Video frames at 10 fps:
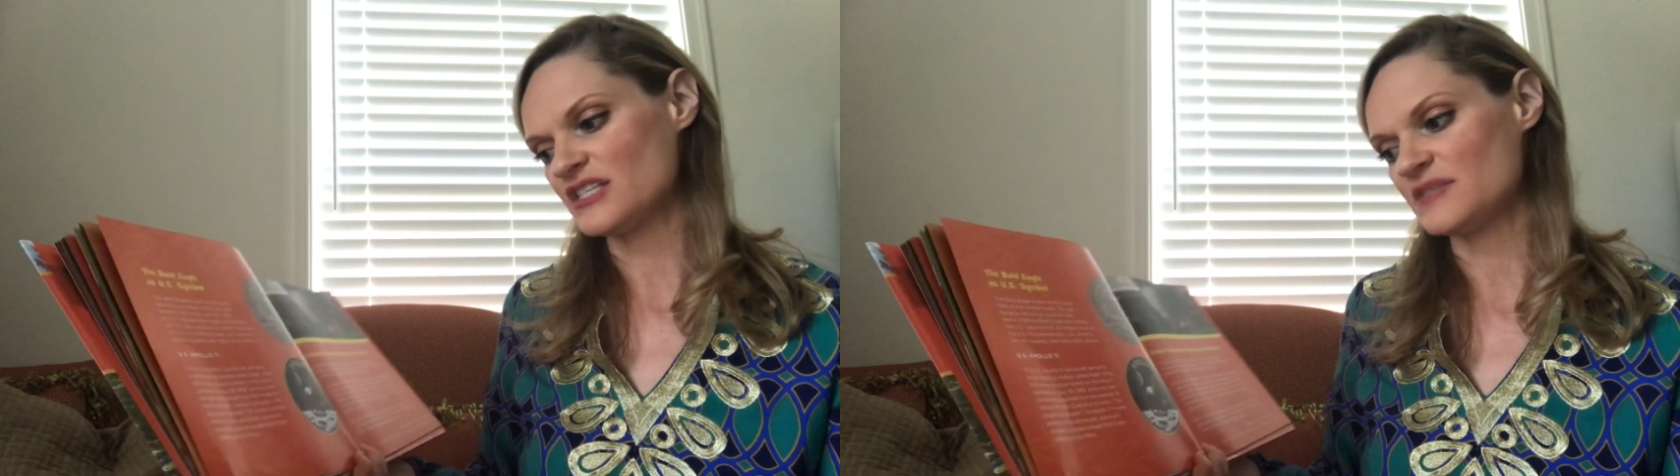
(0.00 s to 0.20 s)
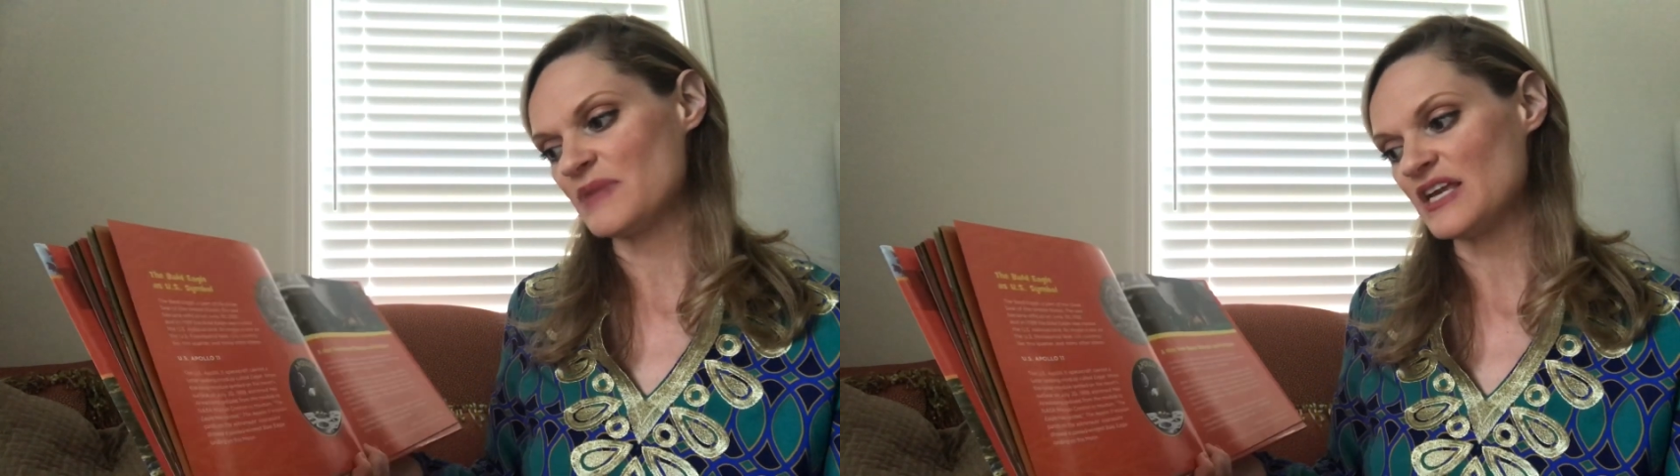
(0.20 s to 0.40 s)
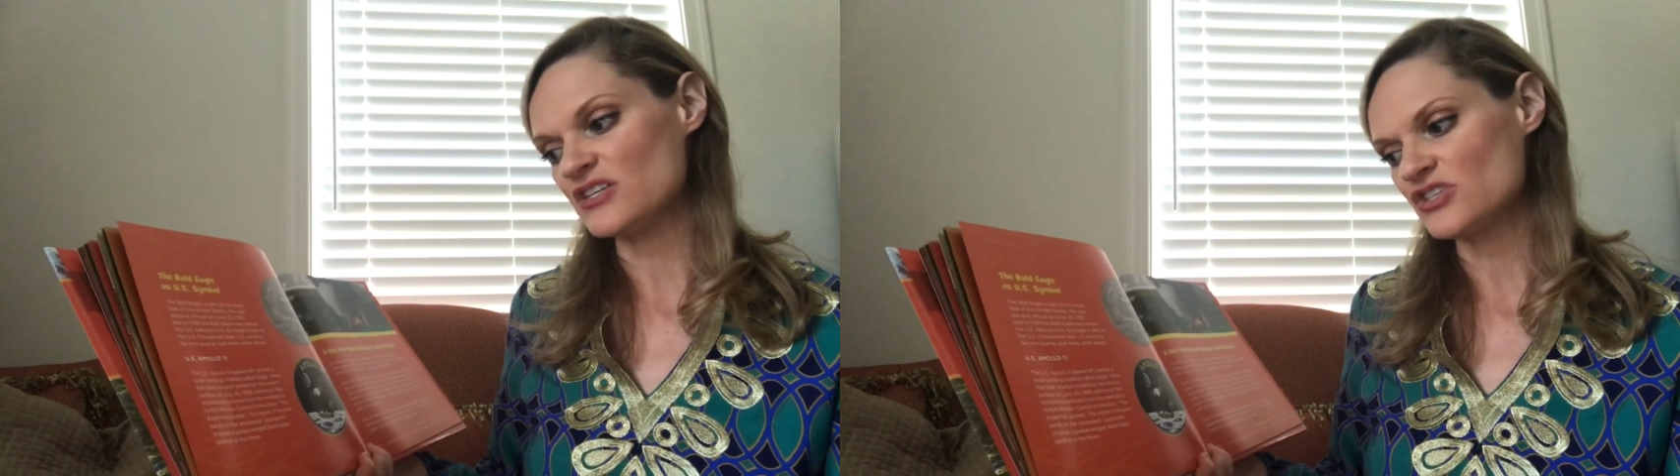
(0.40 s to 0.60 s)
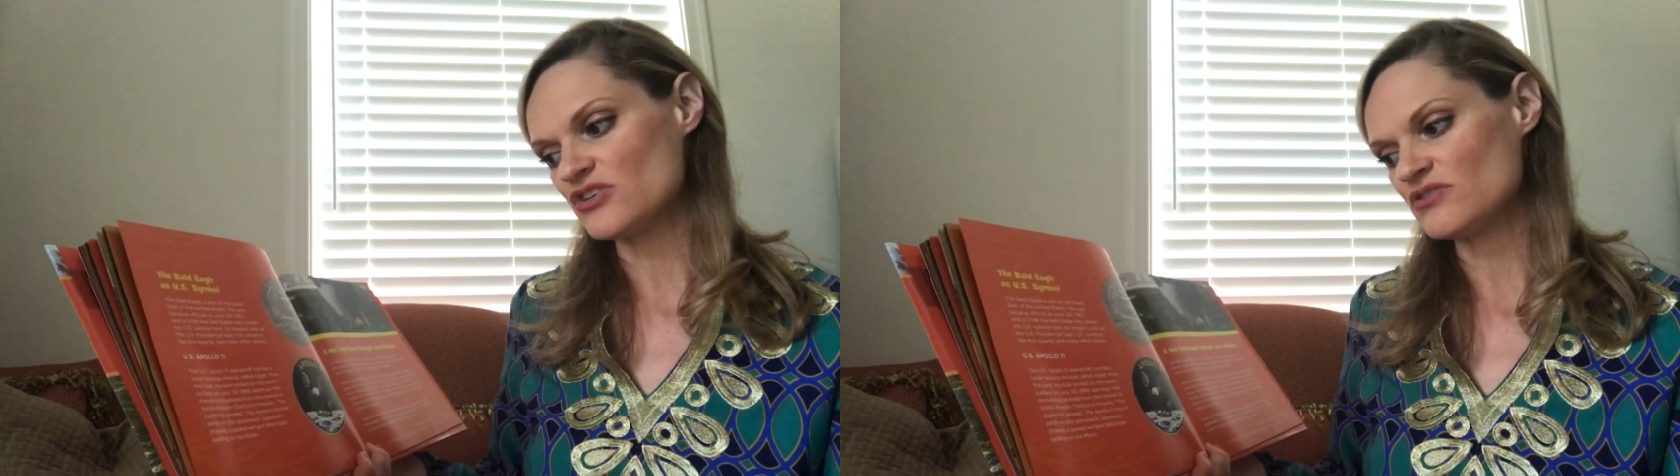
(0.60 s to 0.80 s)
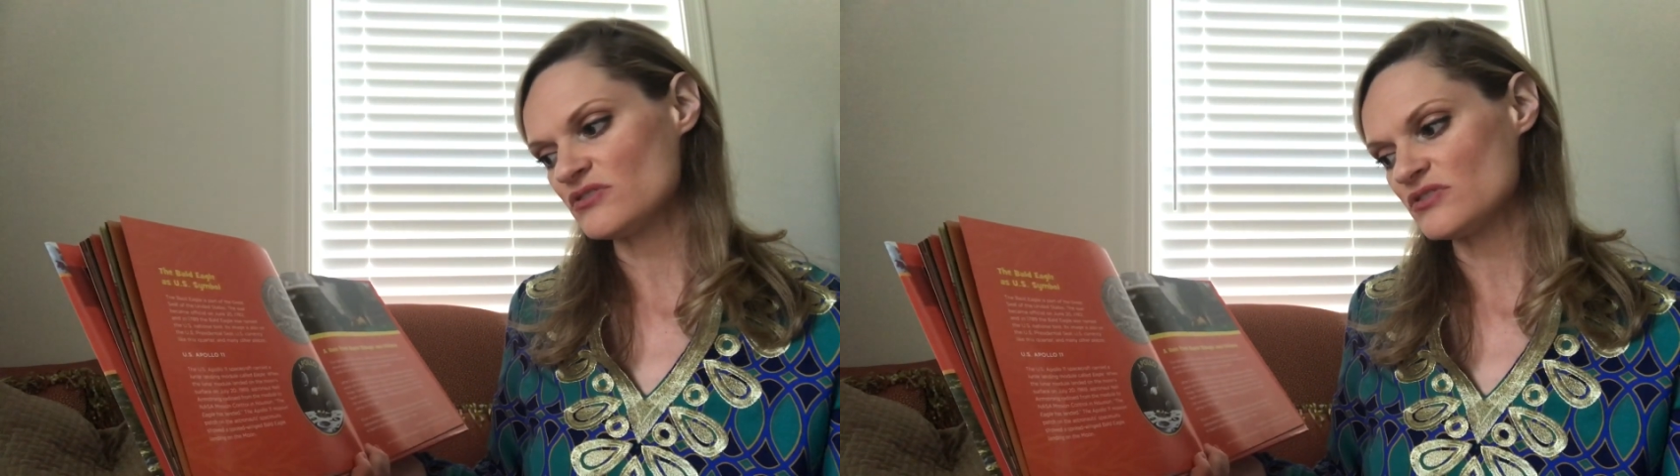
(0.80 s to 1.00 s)

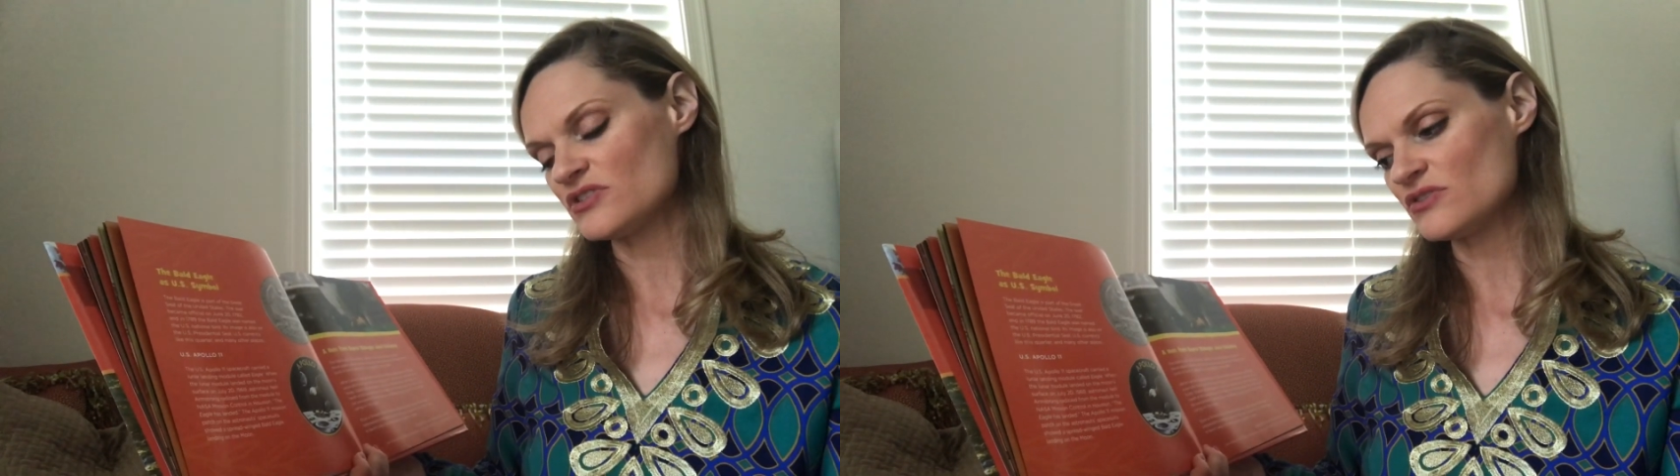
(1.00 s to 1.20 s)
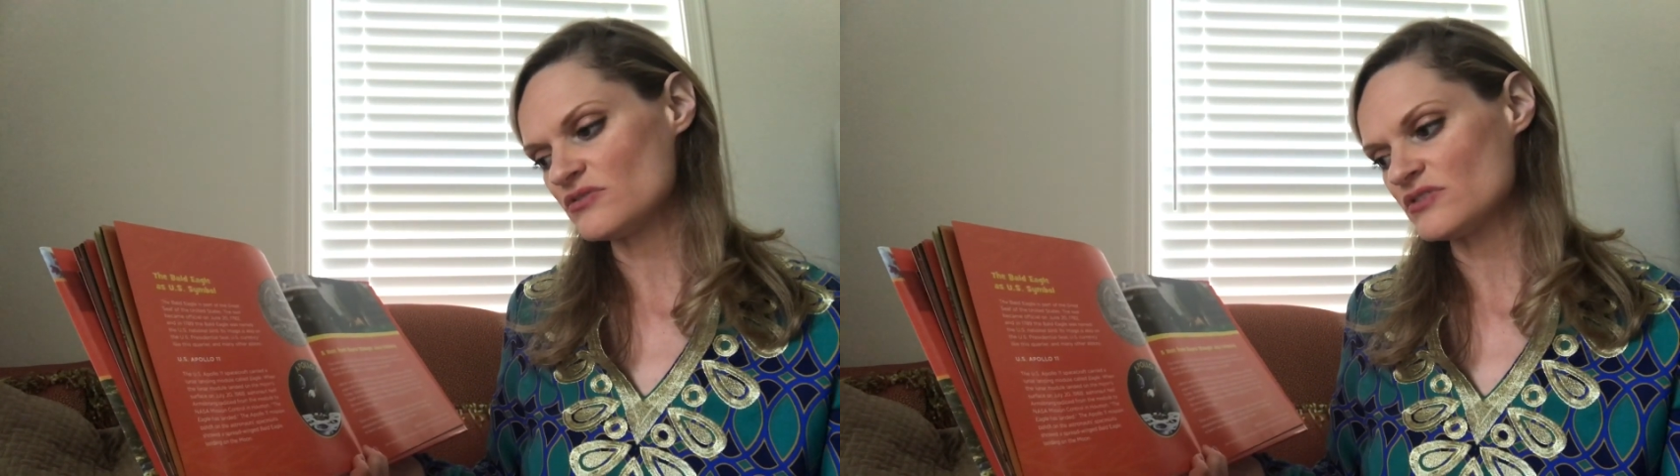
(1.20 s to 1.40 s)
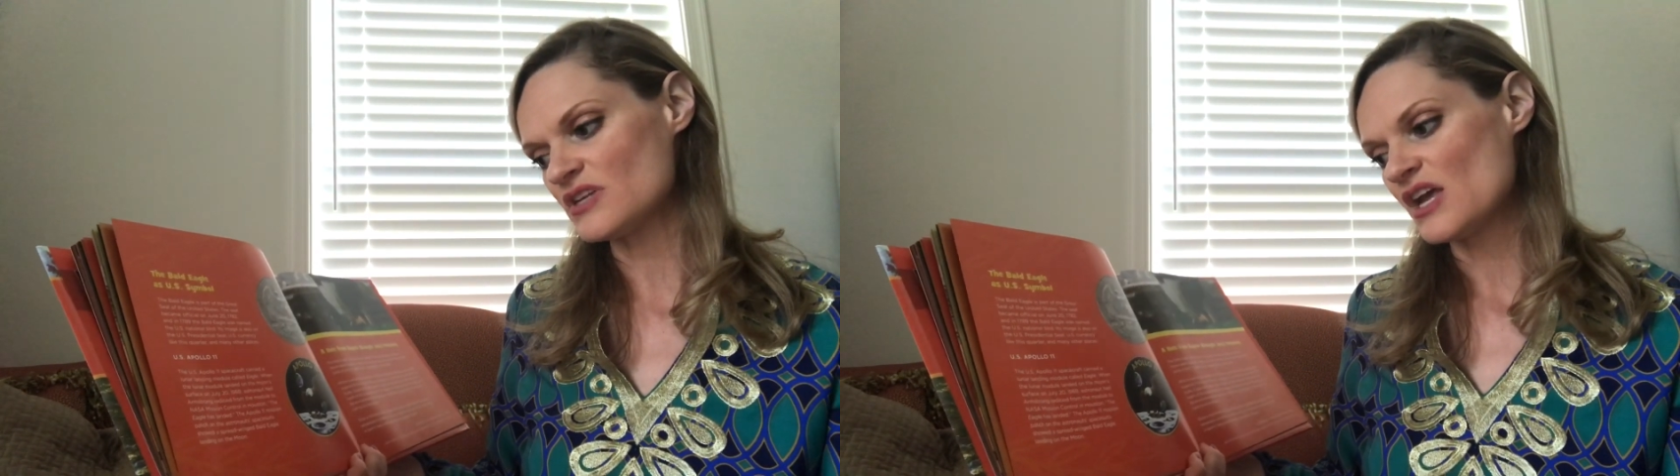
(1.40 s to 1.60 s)
spacesuits